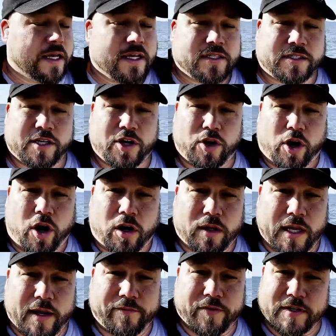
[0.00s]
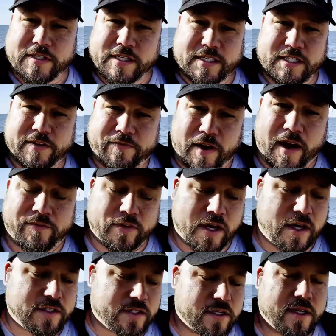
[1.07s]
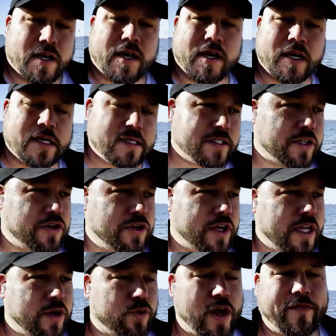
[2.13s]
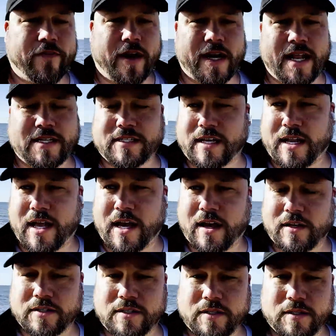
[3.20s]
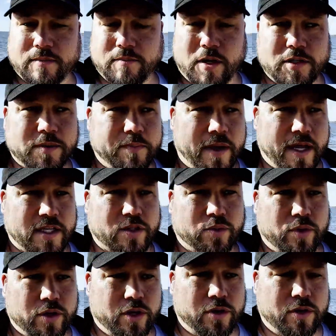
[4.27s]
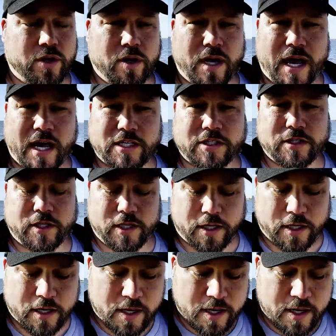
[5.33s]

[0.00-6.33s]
so you're all in for $65,000. So you can refinance that house. Most banks want you to actually